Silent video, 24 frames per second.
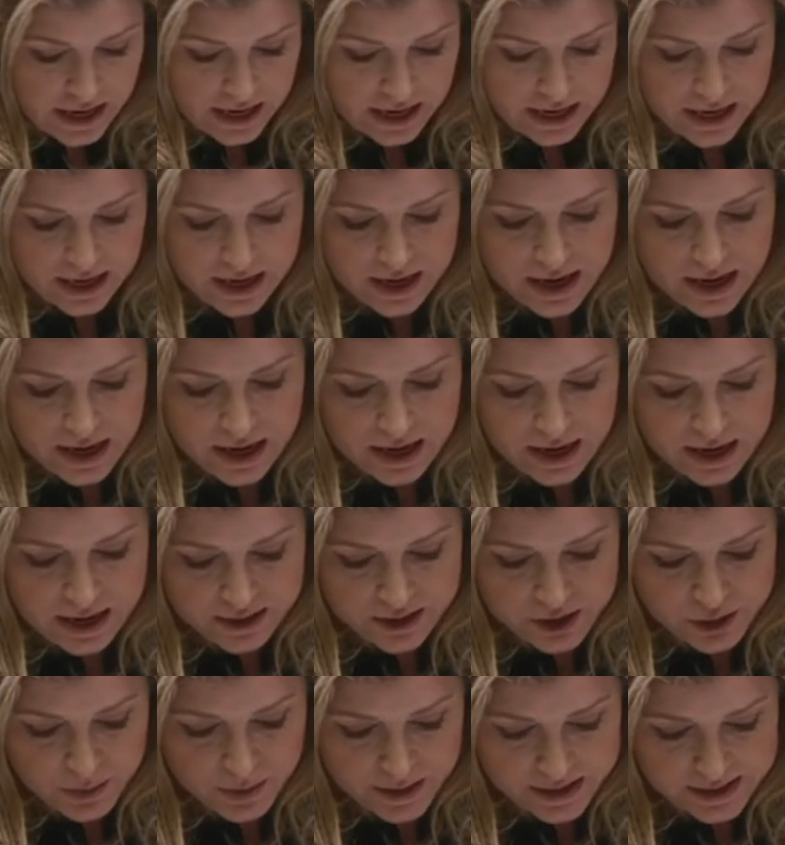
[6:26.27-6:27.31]
in
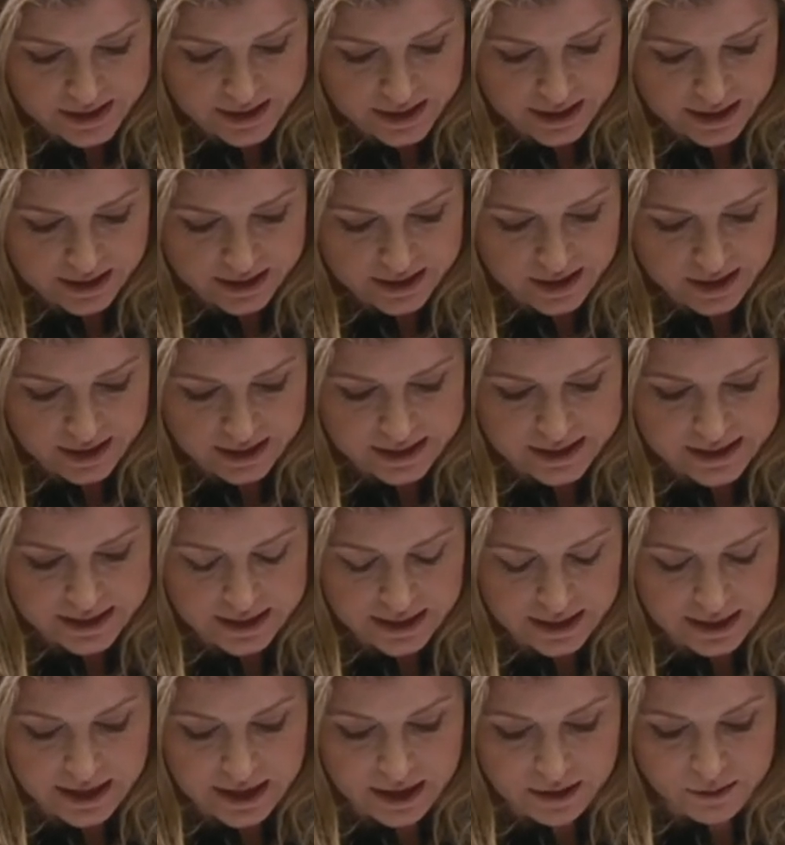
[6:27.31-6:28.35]
2019